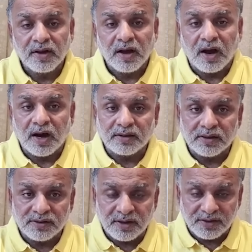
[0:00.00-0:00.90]
are
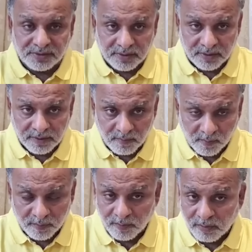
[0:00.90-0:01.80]
the just
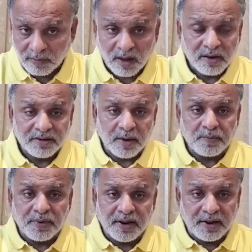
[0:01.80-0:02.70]

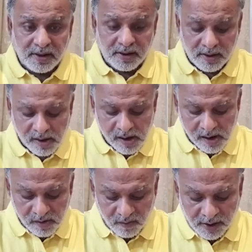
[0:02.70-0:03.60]
temporary.
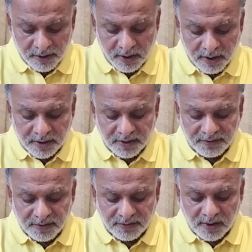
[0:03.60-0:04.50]
What your
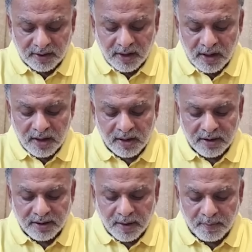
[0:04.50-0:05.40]
teachings are the
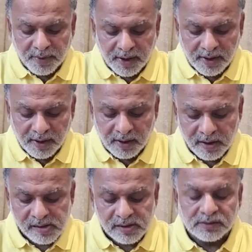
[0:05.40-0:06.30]
temporary.
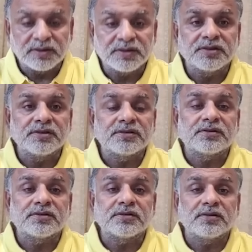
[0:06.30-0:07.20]
This
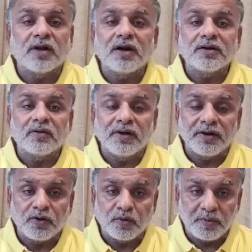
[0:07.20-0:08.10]
is not
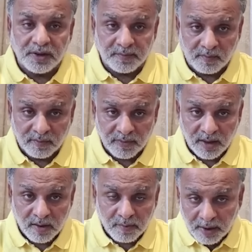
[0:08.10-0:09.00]
going to be
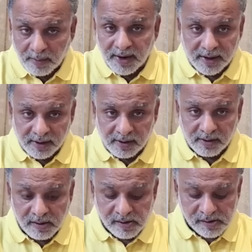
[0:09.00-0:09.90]
permanent.
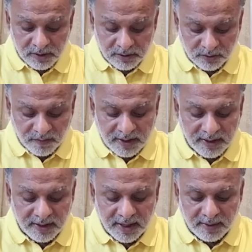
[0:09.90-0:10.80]
So when
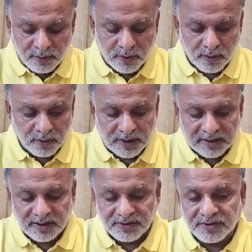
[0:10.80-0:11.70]
he came to know that
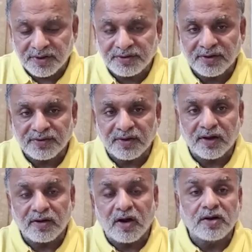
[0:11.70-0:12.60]
these teachings are
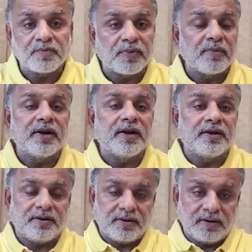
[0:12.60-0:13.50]
not permanent,